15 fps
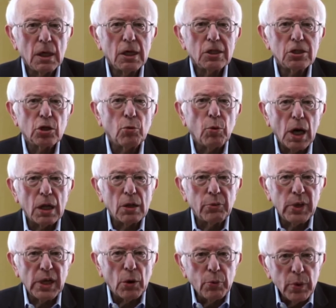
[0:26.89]
So while
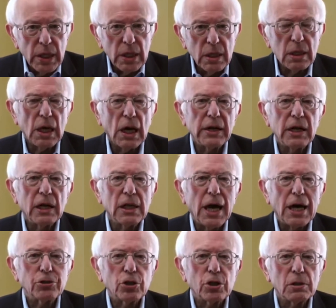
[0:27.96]
we are winning the
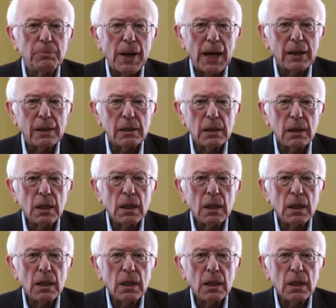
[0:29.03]
ideological battle,